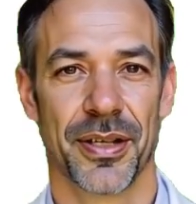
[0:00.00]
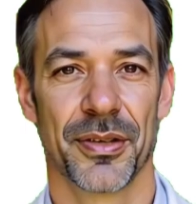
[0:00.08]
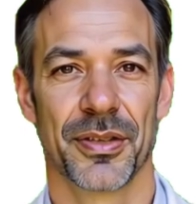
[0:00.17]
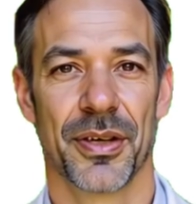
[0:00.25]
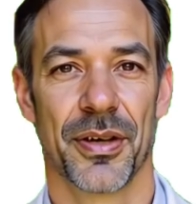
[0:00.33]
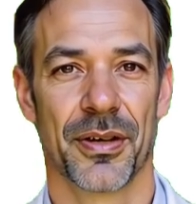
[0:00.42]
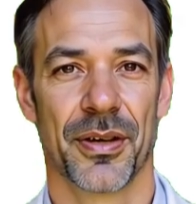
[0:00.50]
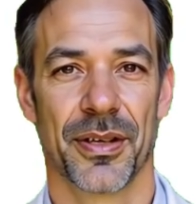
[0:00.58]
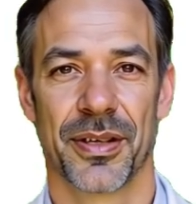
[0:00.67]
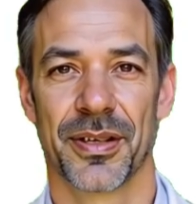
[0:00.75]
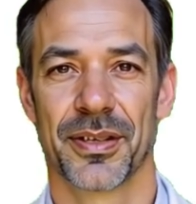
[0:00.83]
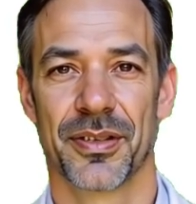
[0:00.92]
less
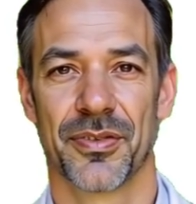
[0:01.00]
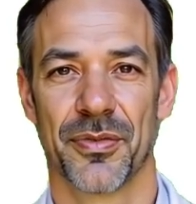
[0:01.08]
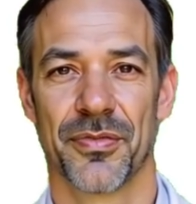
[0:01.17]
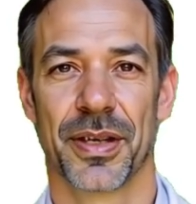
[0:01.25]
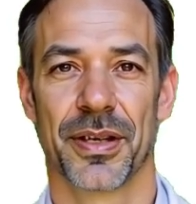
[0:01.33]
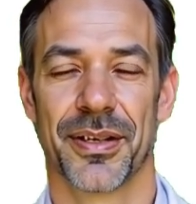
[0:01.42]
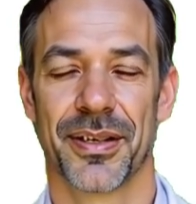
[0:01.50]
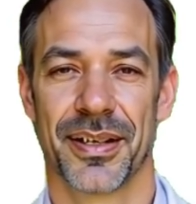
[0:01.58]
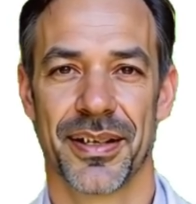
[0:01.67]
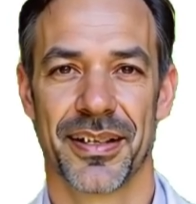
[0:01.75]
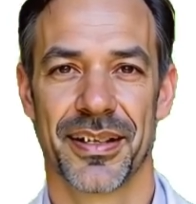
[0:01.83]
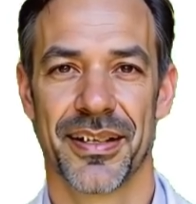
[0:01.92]
pressure in the chest or
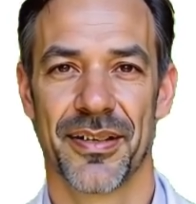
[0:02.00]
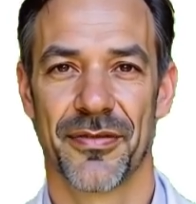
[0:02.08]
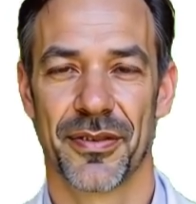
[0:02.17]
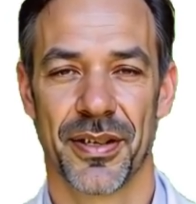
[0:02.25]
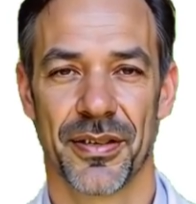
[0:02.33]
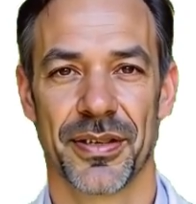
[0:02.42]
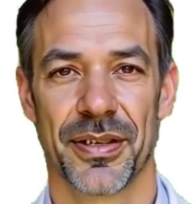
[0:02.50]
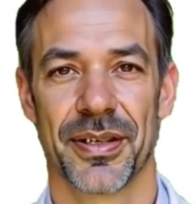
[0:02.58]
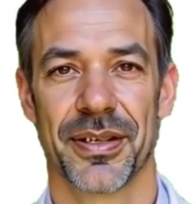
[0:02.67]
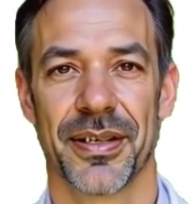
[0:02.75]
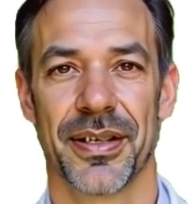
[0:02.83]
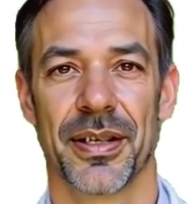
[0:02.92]
behind the
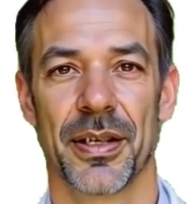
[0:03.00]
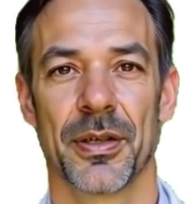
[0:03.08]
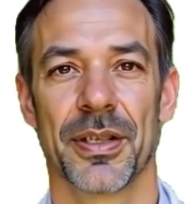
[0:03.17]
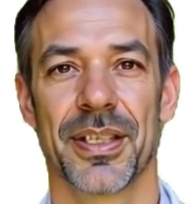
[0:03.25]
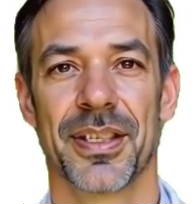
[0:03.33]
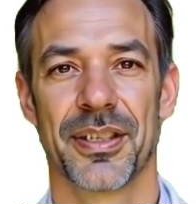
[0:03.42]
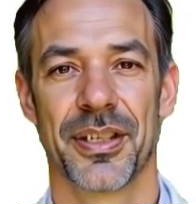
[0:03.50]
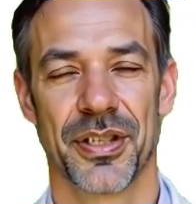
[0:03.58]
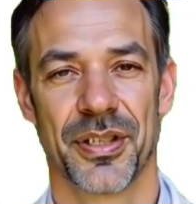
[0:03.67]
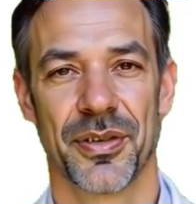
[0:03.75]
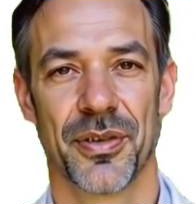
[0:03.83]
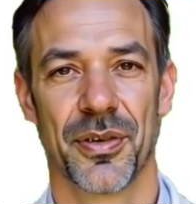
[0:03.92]
eyes, better
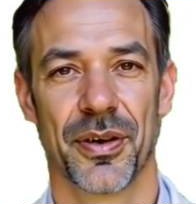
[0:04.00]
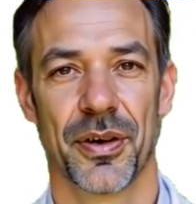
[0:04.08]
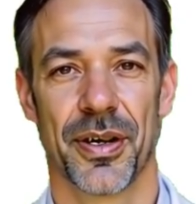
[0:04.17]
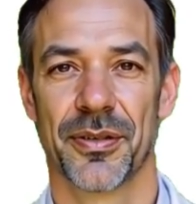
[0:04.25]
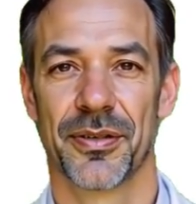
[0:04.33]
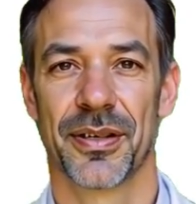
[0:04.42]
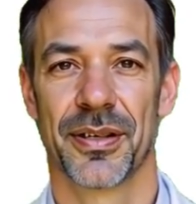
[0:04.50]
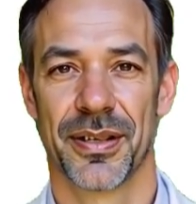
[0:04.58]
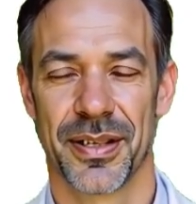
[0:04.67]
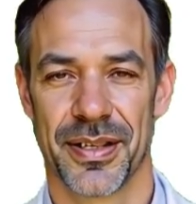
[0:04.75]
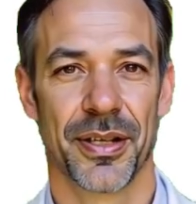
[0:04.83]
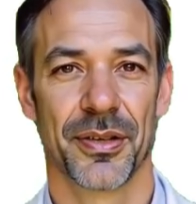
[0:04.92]
sleep, and
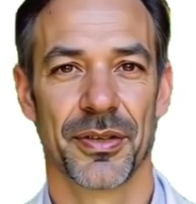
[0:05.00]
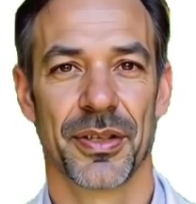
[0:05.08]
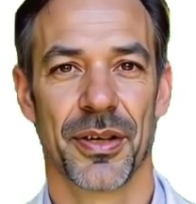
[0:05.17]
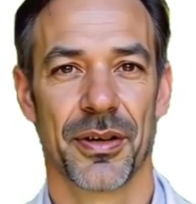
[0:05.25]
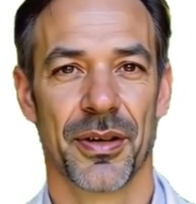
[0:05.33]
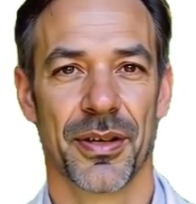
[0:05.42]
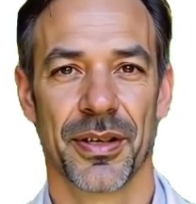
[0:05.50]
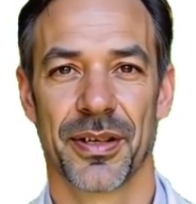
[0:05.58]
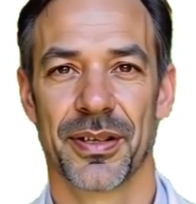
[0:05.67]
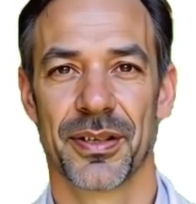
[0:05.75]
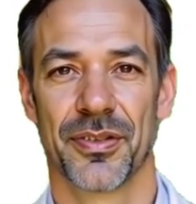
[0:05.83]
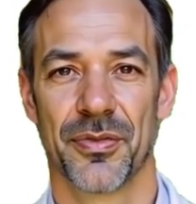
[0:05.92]
reduced nighttime
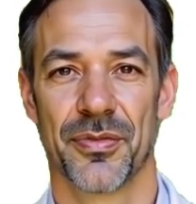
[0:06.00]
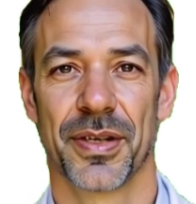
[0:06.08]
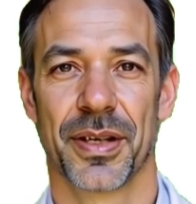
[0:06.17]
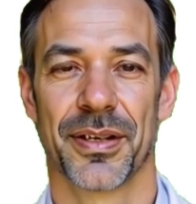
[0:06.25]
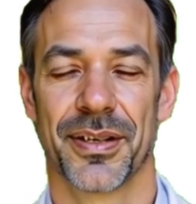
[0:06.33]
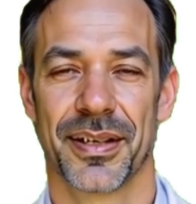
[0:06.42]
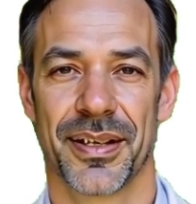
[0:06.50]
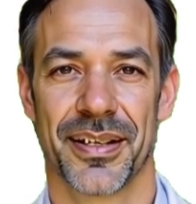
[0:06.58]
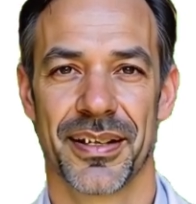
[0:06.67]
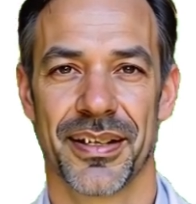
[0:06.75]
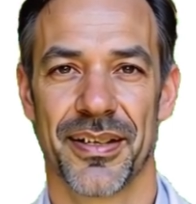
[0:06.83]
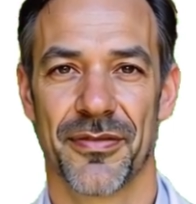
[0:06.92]
urination.
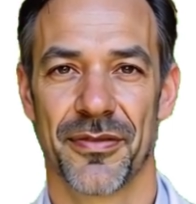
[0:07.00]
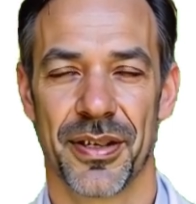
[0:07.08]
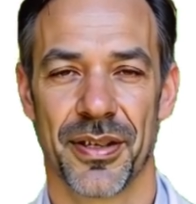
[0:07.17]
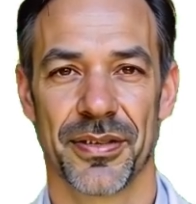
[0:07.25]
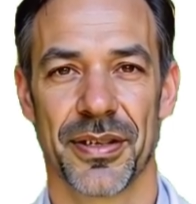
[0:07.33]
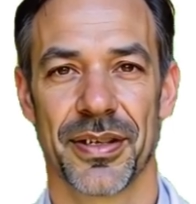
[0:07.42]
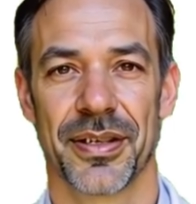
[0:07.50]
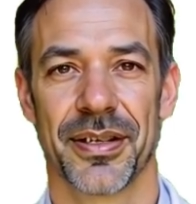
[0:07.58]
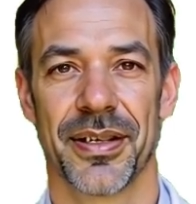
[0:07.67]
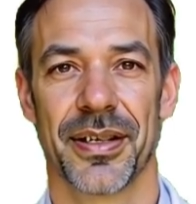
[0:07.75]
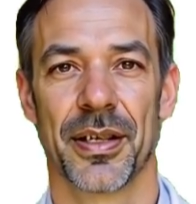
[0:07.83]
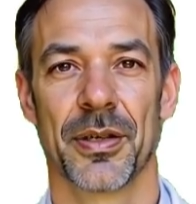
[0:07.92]
Just remember,
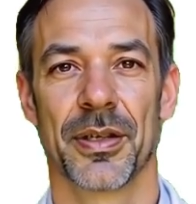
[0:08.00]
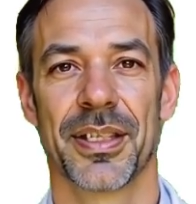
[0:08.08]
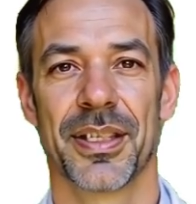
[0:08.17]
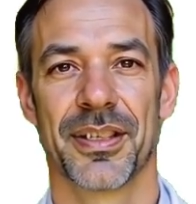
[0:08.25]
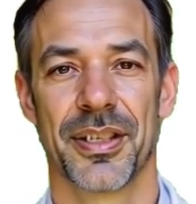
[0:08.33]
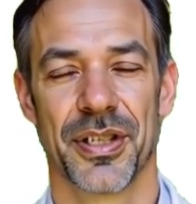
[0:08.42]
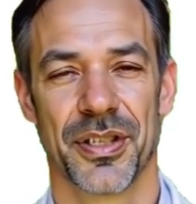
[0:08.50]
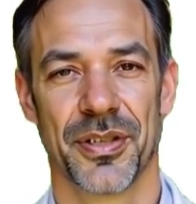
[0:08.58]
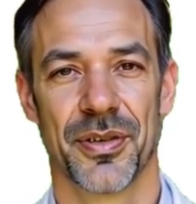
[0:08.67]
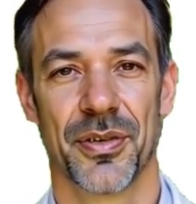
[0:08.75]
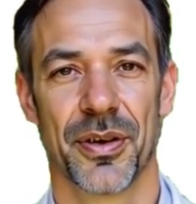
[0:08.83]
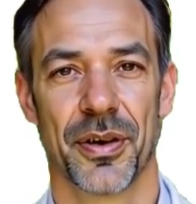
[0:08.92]
it's not
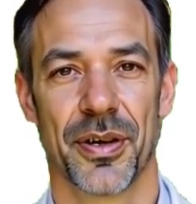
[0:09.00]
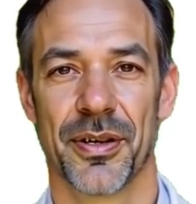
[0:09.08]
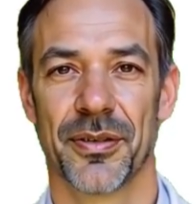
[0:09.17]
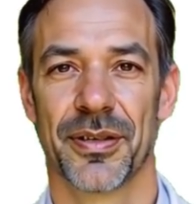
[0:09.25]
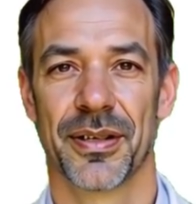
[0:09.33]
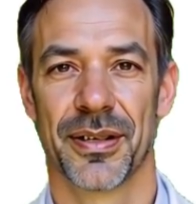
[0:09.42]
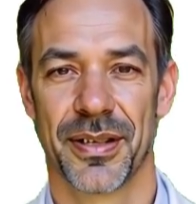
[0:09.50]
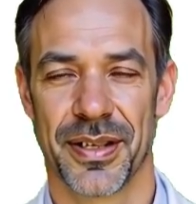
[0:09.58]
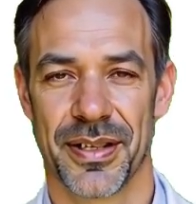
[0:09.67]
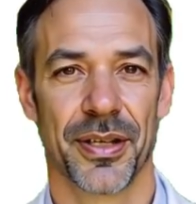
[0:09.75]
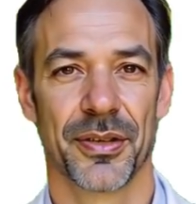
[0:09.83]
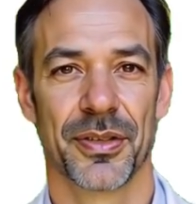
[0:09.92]
magic. You need to
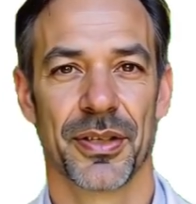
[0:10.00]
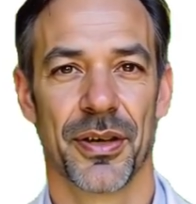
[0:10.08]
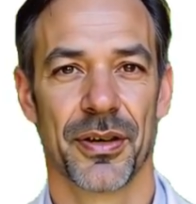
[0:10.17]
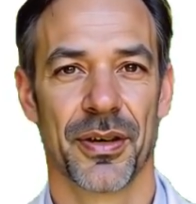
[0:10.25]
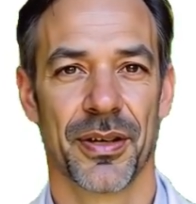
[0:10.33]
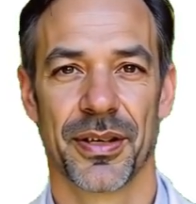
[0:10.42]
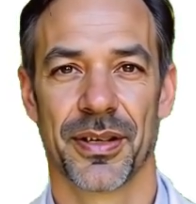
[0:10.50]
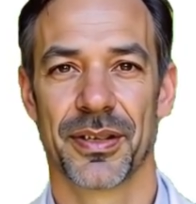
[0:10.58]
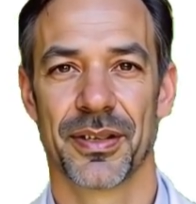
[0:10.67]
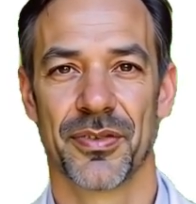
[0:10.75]
be consistent.